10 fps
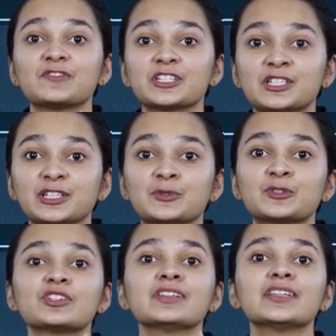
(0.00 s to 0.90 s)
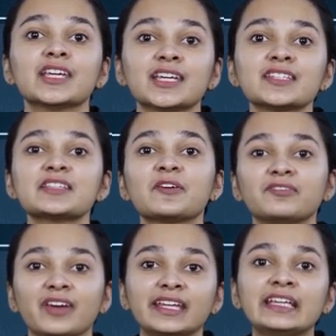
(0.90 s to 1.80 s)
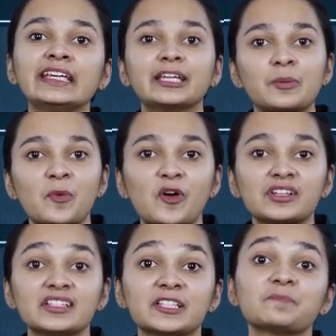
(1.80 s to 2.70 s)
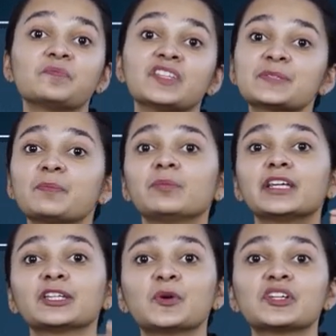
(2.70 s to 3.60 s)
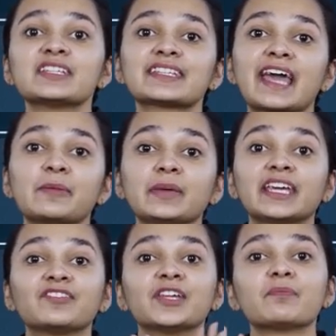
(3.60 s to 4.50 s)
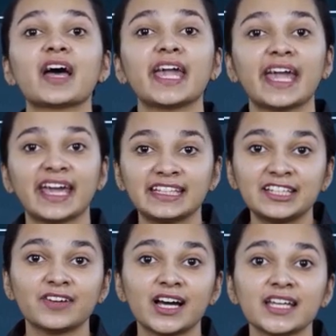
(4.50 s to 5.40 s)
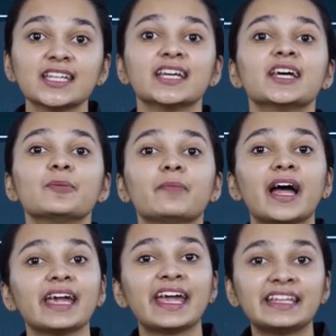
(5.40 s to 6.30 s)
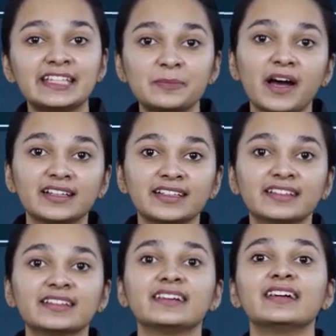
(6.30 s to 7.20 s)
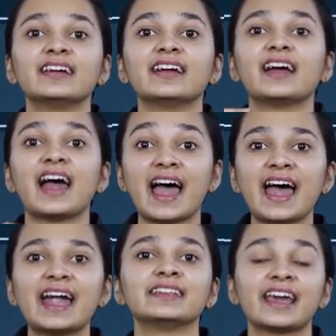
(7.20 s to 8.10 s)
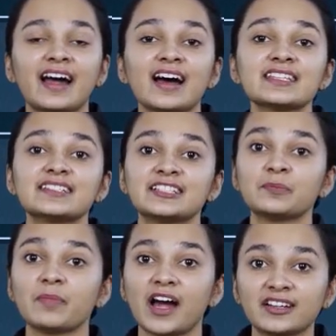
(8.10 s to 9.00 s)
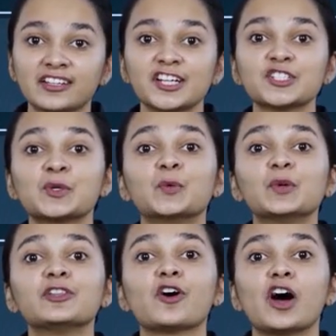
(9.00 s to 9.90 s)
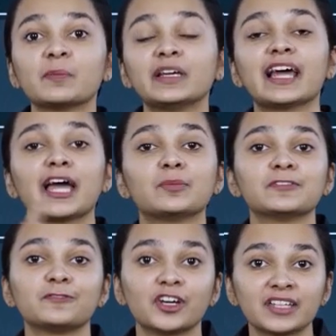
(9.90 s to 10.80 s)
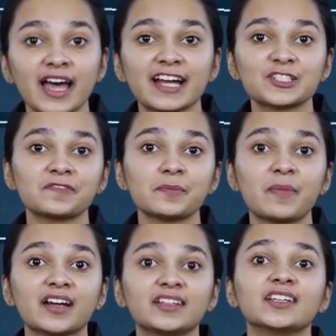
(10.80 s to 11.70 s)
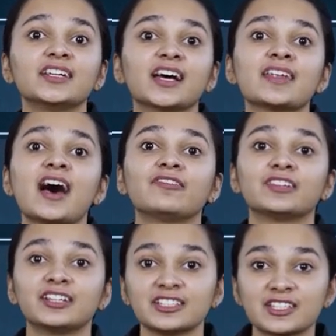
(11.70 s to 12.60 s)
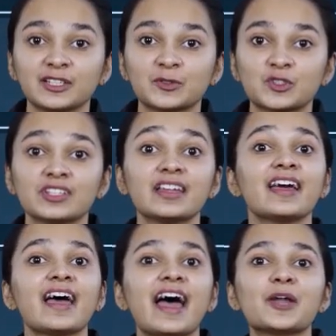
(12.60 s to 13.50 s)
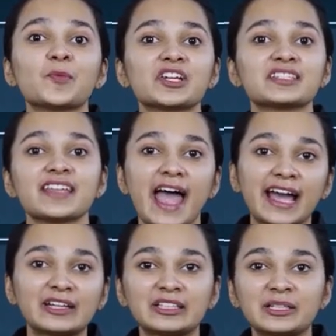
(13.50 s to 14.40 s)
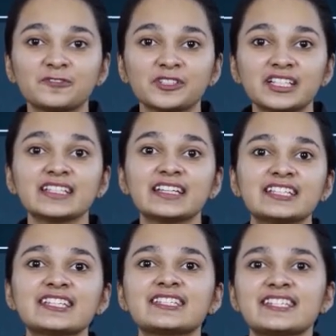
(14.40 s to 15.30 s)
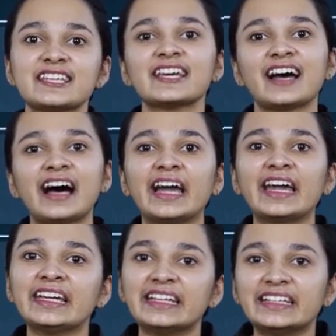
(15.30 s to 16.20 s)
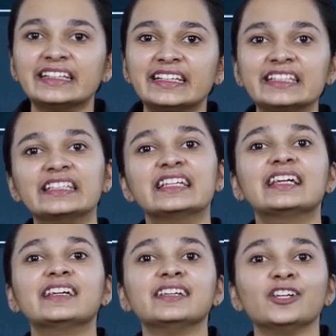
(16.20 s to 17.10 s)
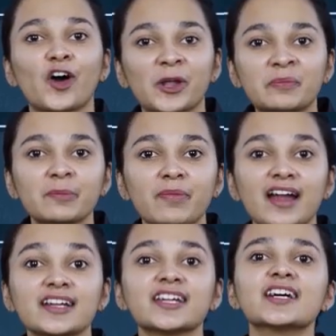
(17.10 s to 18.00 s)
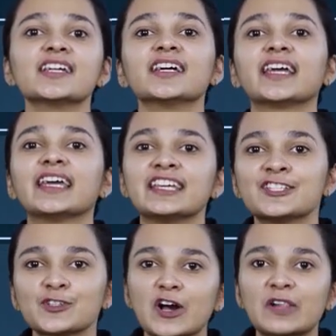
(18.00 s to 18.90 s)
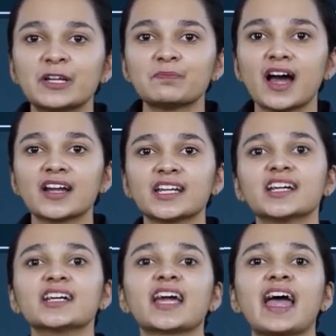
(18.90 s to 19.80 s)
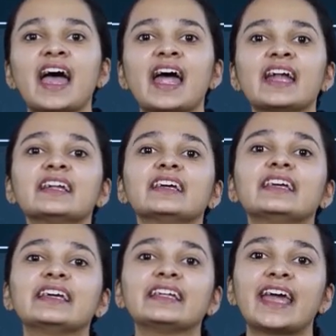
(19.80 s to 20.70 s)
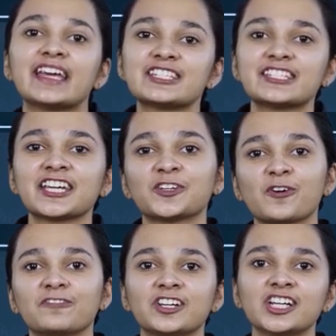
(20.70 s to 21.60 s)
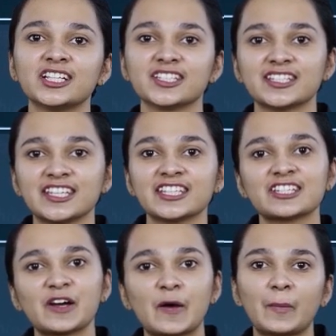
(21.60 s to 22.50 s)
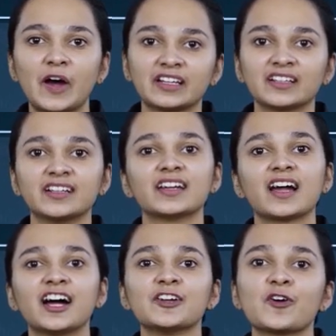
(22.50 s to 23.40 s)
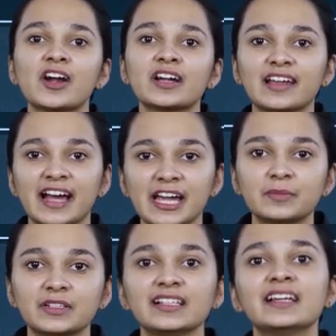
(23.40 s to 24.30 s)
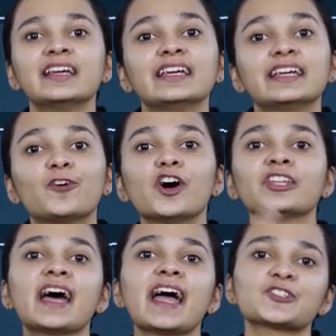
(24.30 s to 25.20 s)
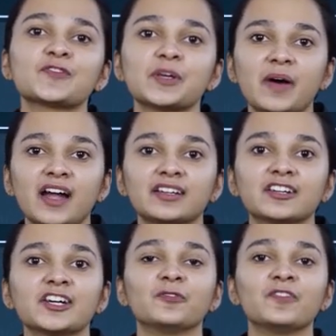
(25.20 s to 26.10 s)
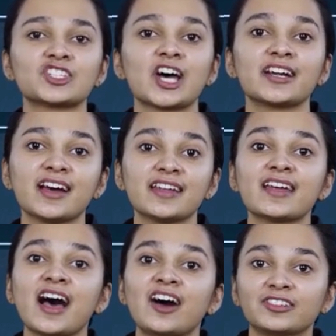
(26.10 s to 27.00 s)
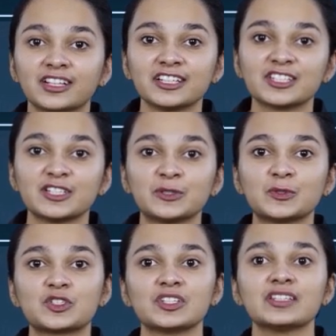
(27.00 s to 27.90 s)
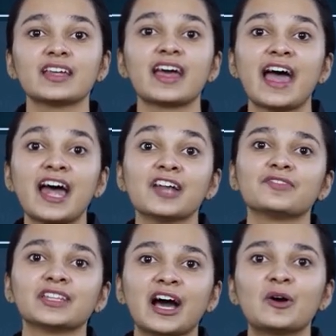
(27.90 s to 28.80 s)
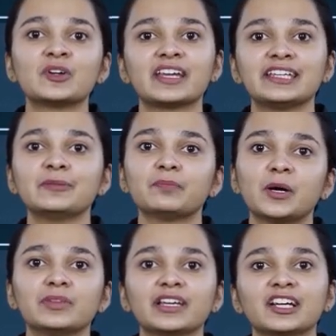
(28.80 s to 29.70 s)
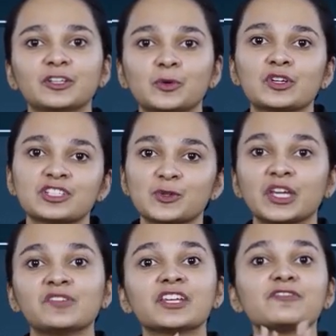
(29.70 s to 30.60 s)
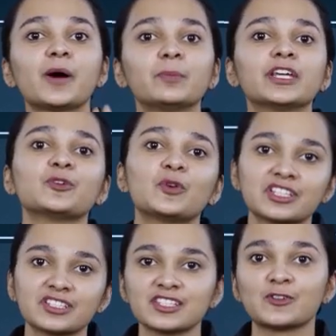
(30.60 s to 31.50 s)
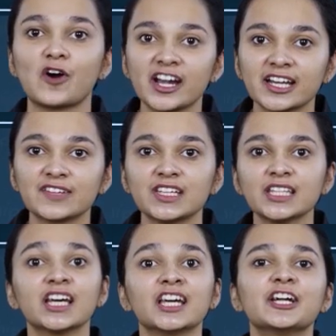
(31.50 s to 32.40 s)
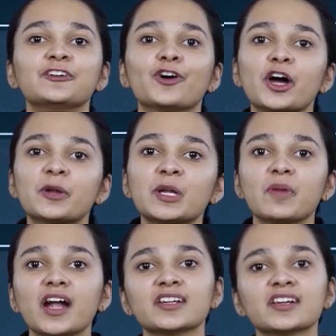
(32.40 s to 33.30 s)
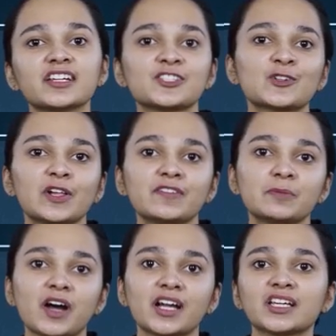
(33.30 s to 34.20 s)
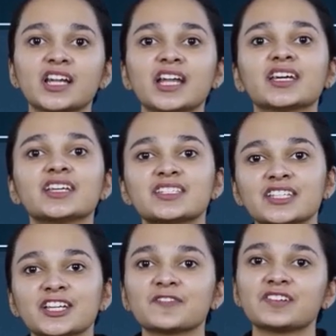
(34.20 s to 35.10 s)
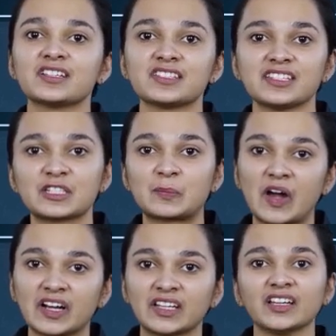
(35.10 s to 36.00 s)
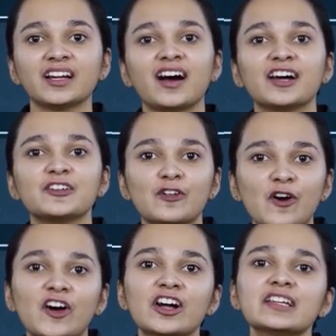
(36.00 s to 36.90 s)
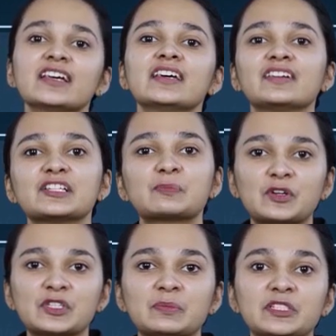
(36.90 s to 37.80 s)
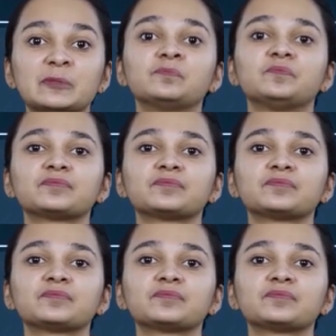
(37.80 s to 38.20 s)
of dissolution is very important this public notice can be given by anyone by any partner and there are certain partners who will not be liable for the acts of a partner done after dissolution and what is the acronym for it it is did dormant partner, insolvent partner and estate of a deceased partner are not liable for the acts of the partner which are done after dissolution and without any public notice. So, even if public notice is not given, dormant partner, insolvent partner and estate of a deceased partner are not responsible.